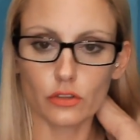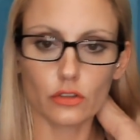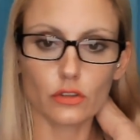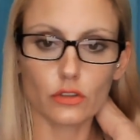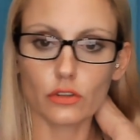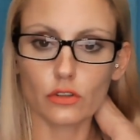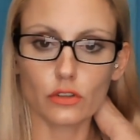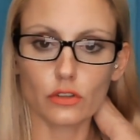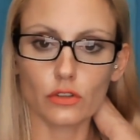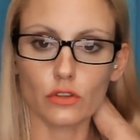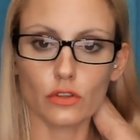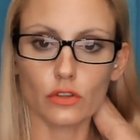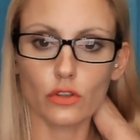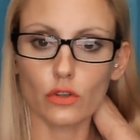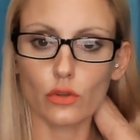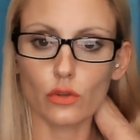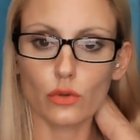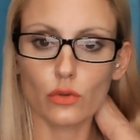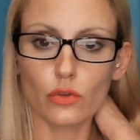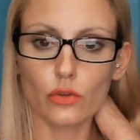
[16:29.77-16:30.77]

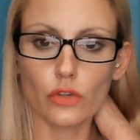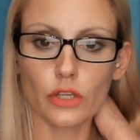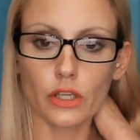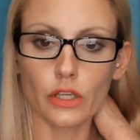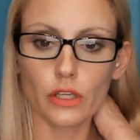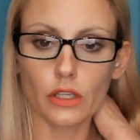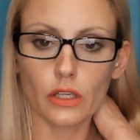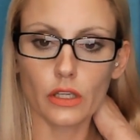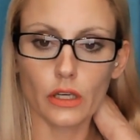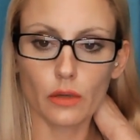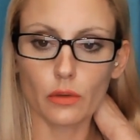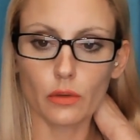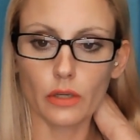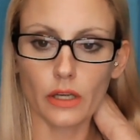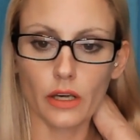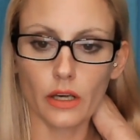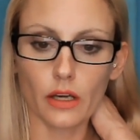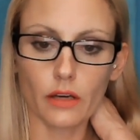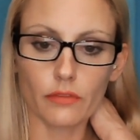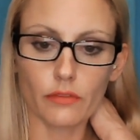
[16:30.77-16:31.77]
knew that I would
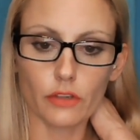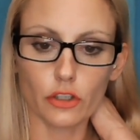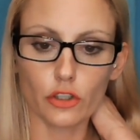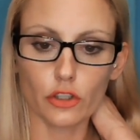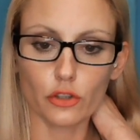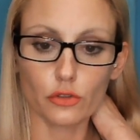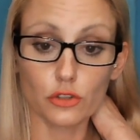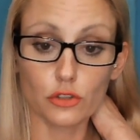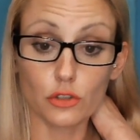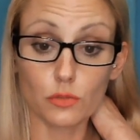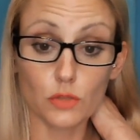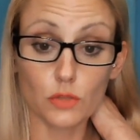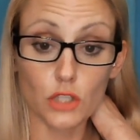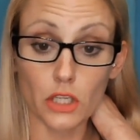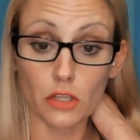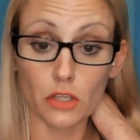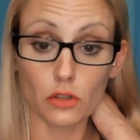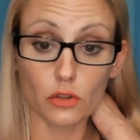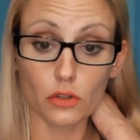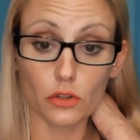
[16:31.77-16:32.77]
have a YouTube
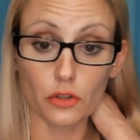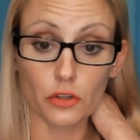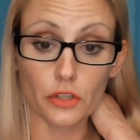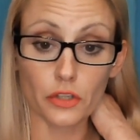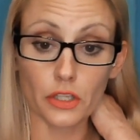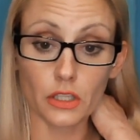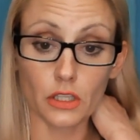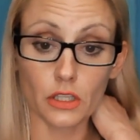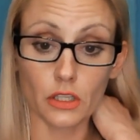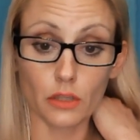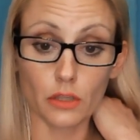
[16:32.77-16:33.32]
channel or that anyone